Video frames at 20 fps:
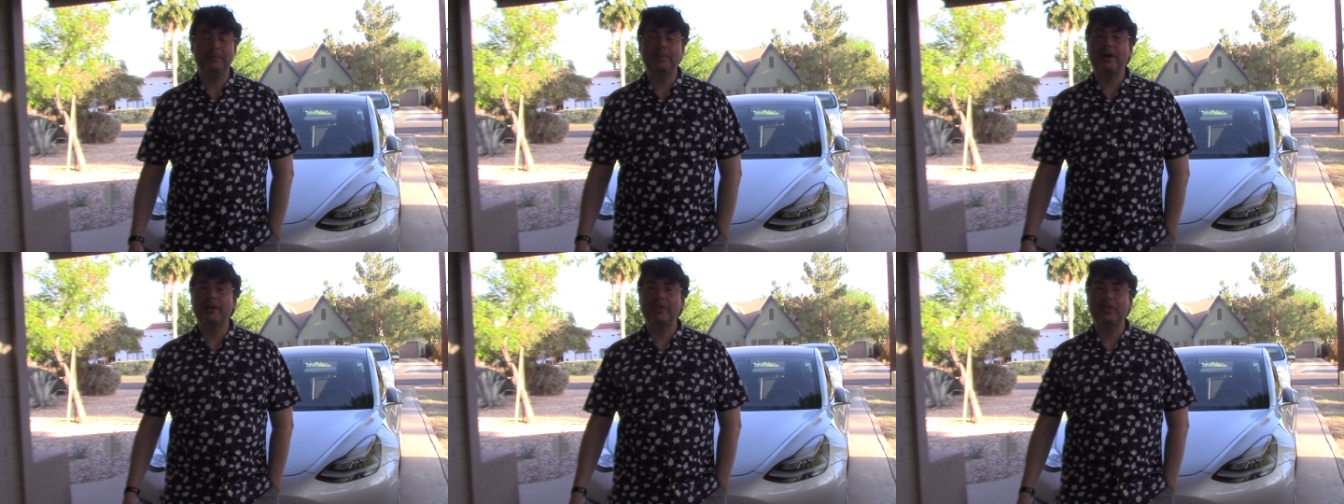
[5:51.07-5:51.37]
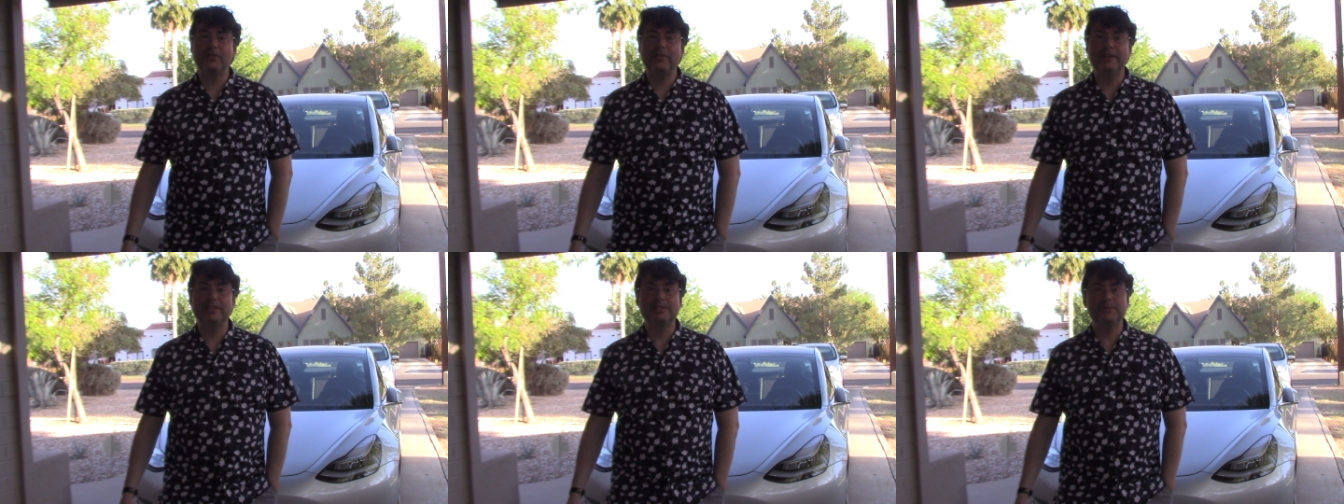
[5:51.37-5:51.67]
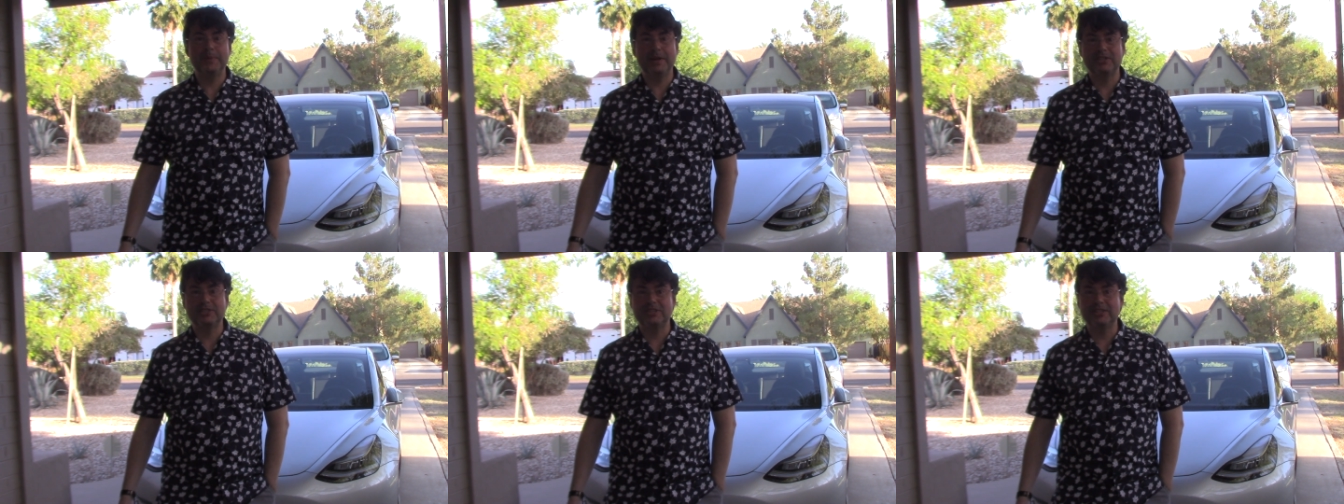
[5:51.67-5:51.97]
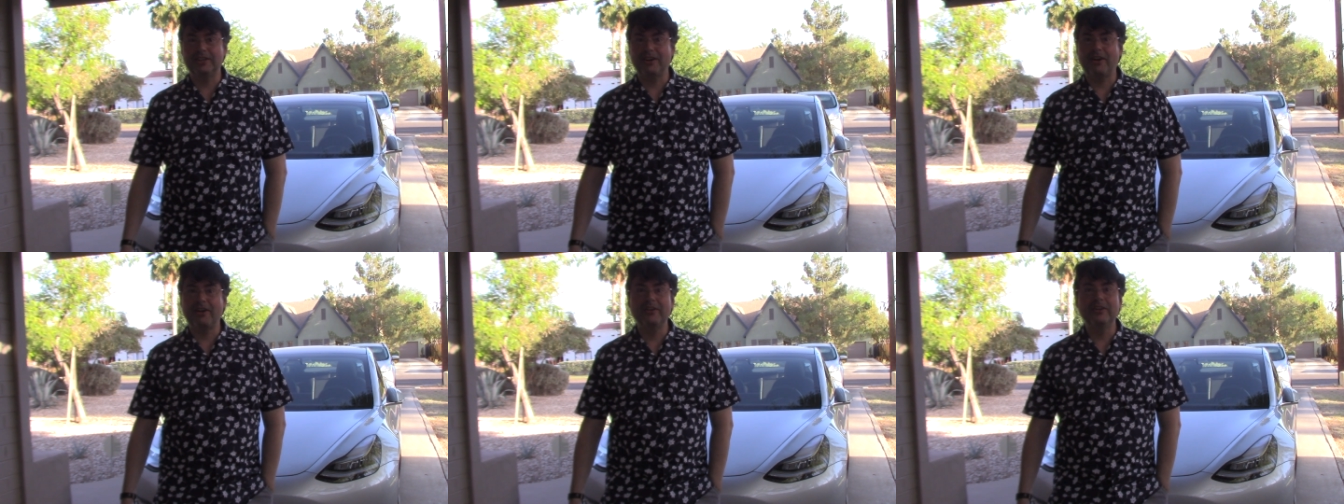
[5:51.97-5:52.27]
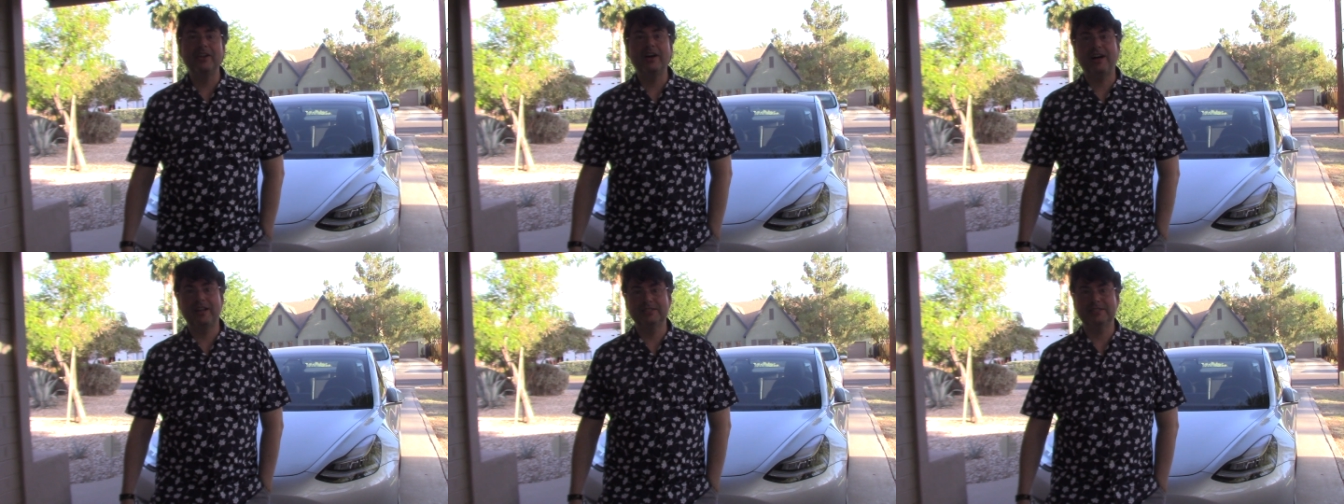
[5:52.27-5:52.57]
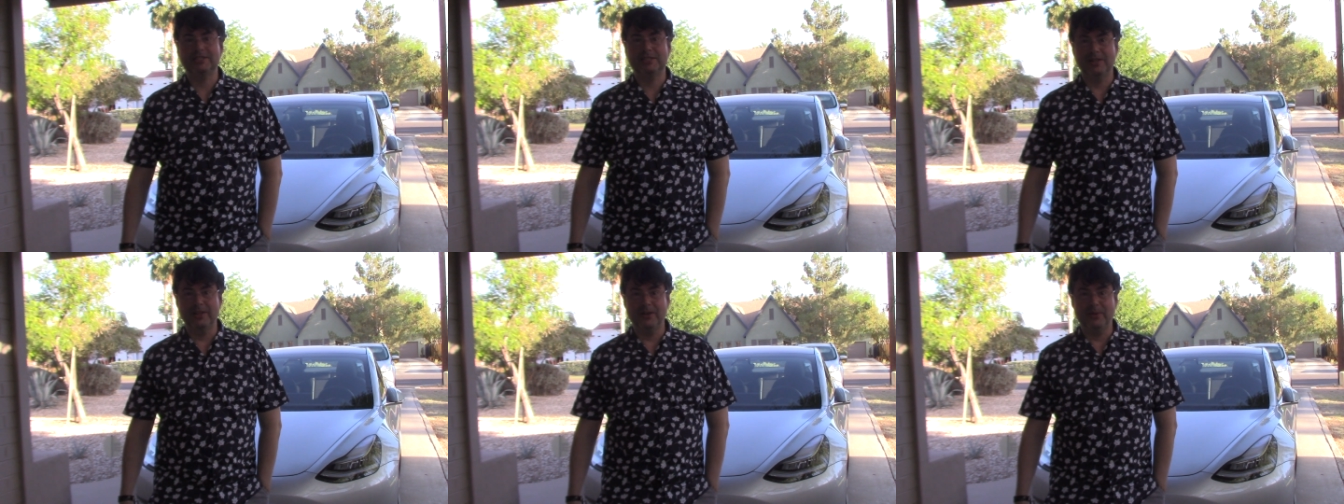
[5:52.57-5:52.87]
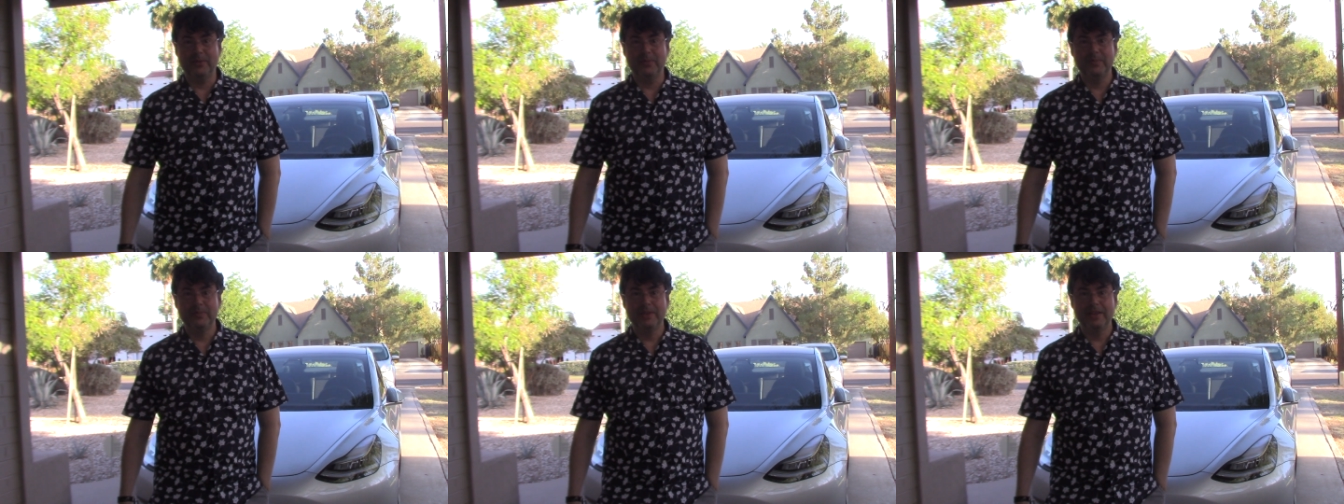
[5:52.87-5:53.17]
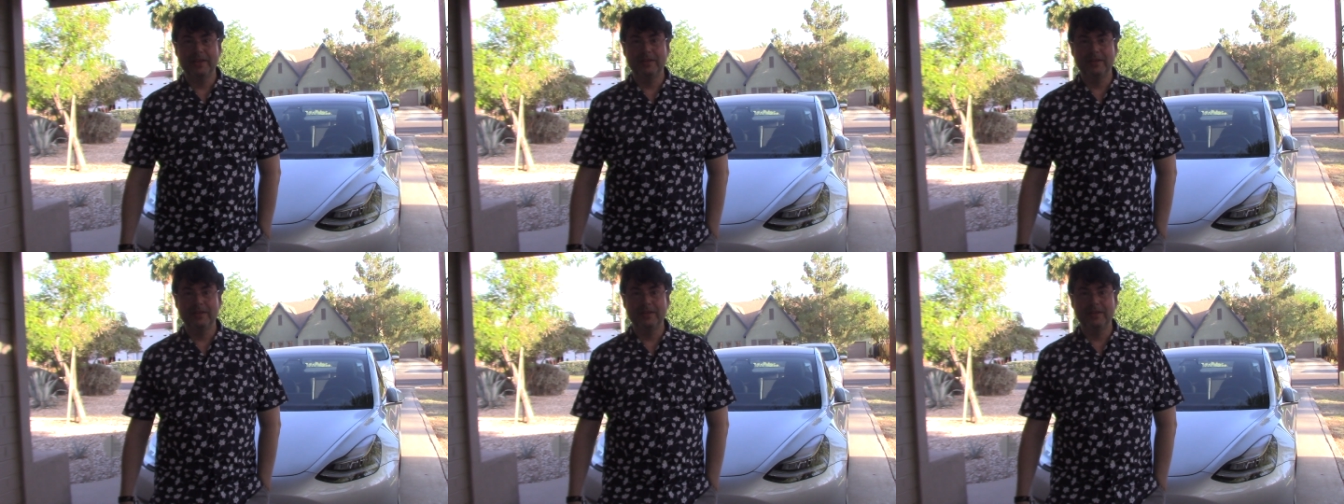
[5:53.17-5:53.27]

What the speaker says: Model 3 especially, are not slow.